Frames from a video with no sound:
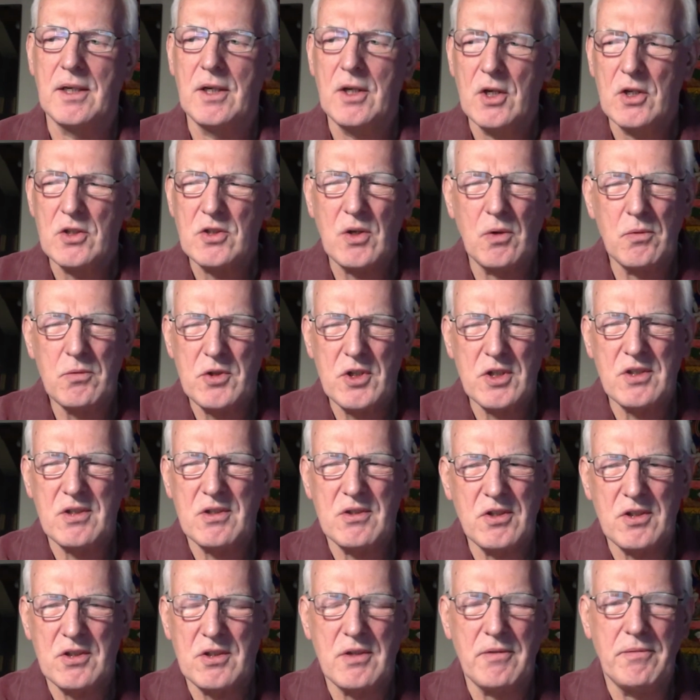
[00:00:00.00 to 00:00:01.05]
So
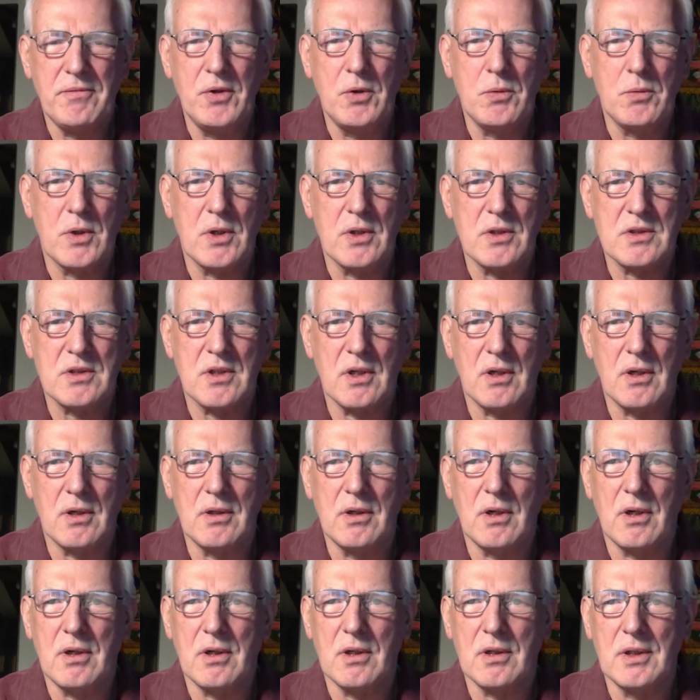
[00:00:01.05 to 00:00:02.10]
just a few words
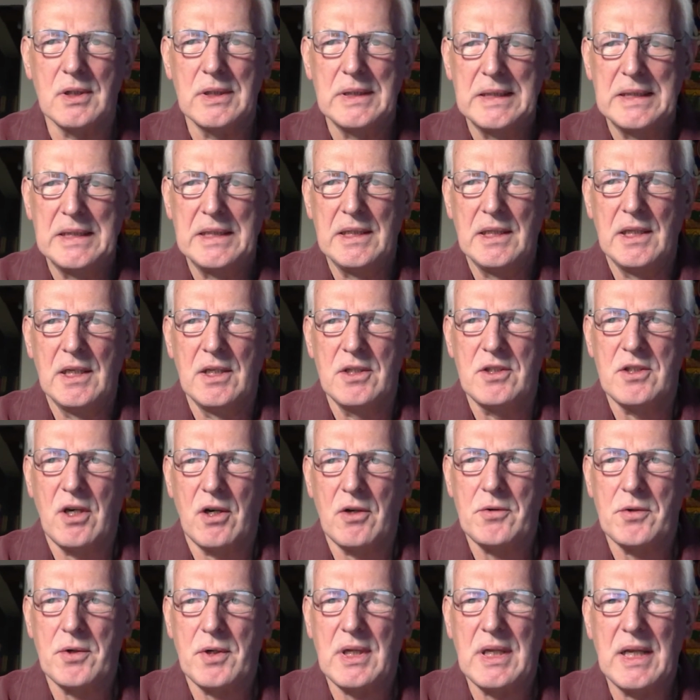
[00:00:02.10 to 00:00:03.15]
on
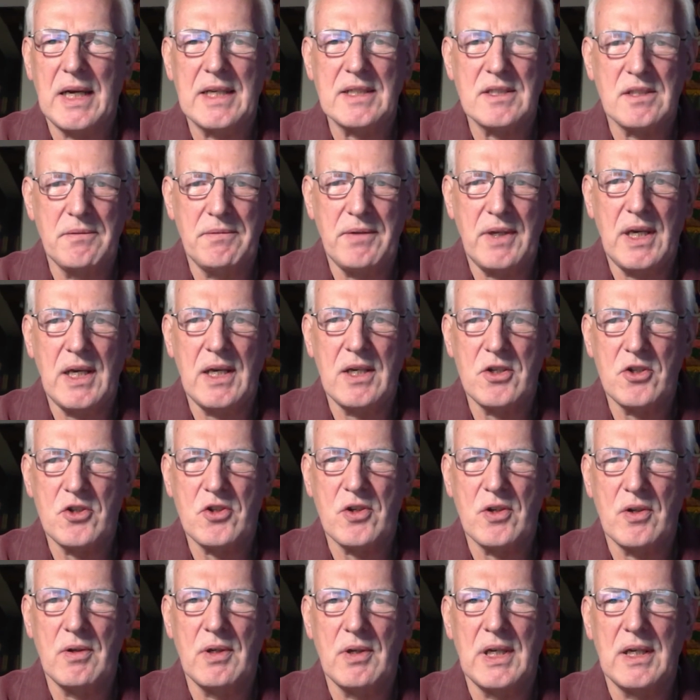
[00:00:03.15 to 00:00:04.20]
Tantra
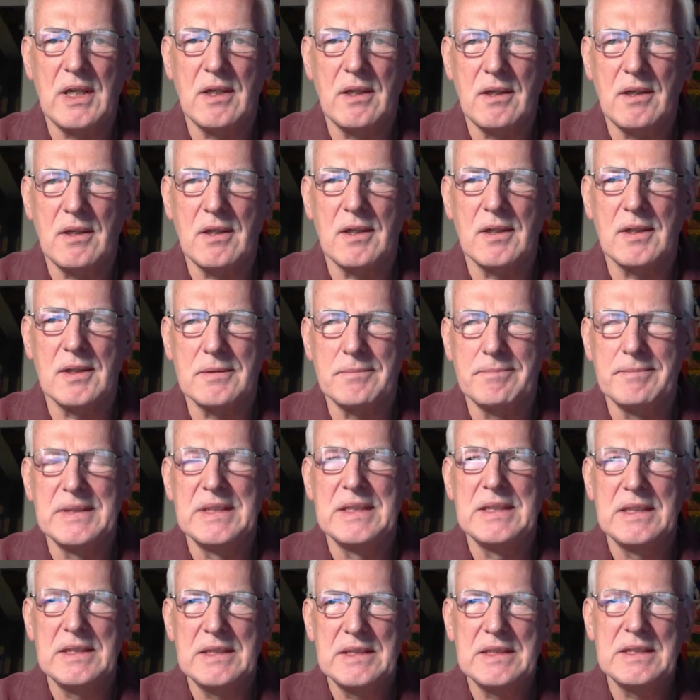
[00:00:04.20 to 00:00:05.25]
classification
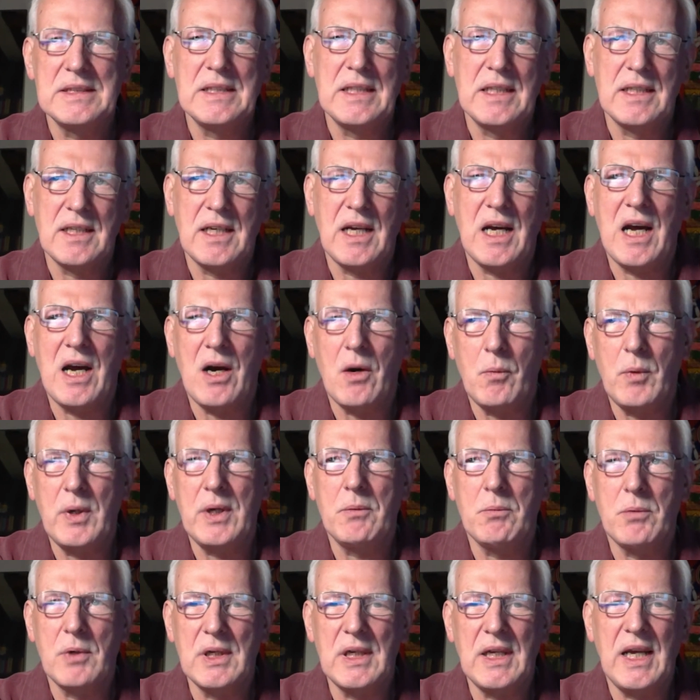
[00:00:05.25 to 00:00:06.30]
and how we
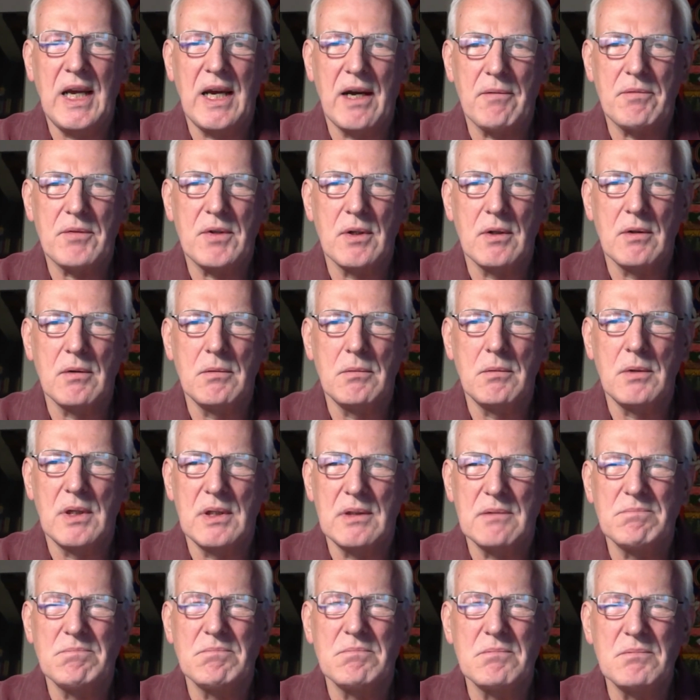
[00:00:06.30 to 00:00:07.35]
really have to
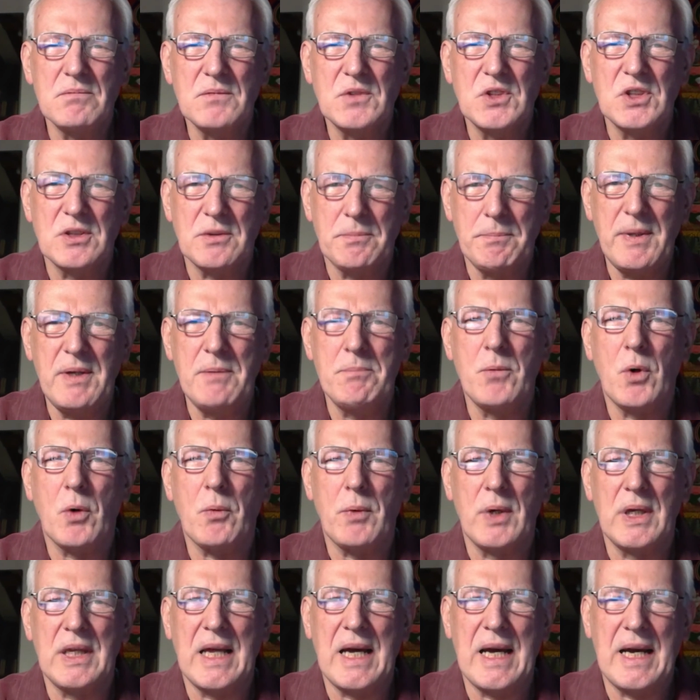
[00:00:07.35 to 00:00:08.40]
just be more
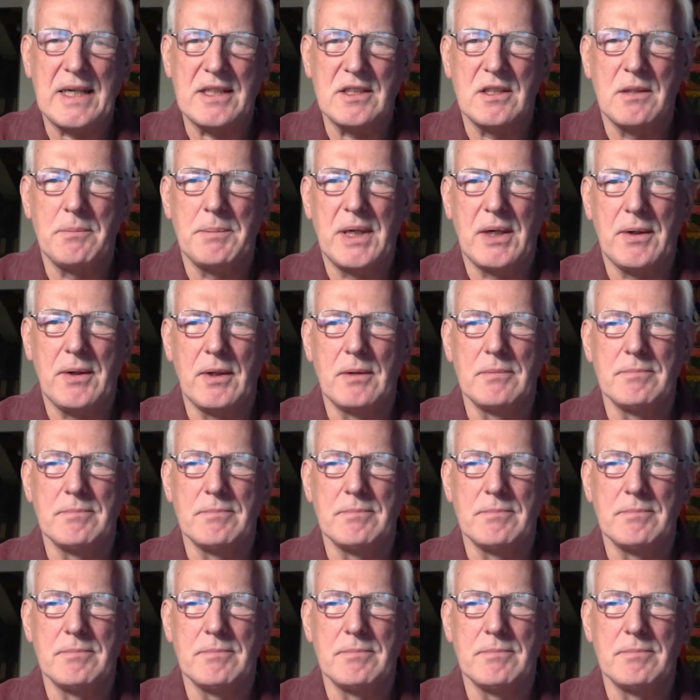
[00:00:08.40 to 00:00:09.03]
relaxed about it.